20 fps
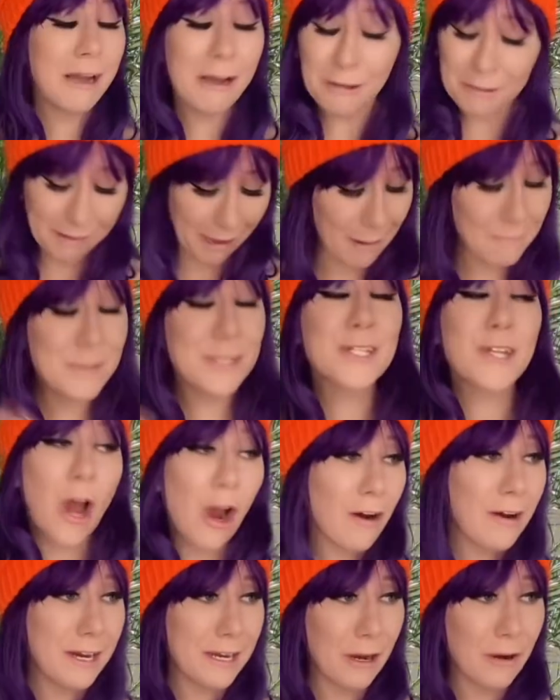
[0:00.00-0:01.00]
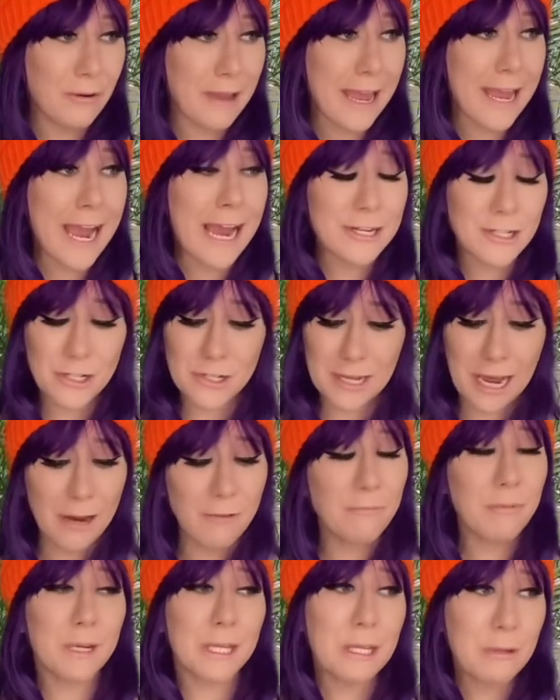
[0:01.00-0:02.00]
I'm sorry, okay? I just,
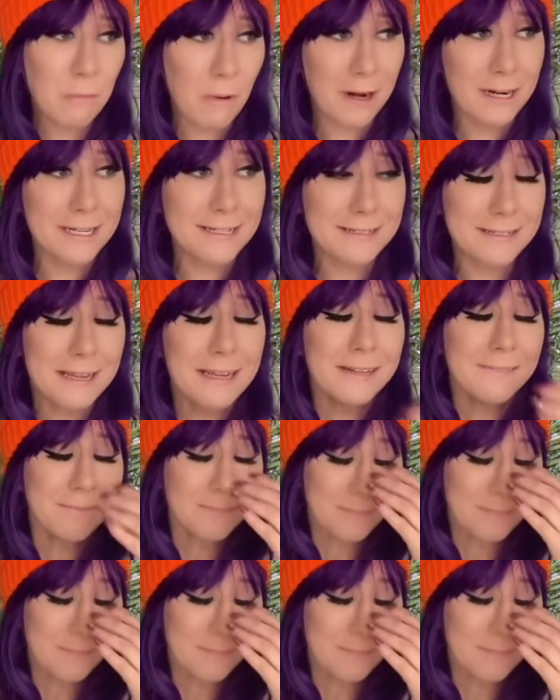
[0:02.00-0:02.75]
I really wanted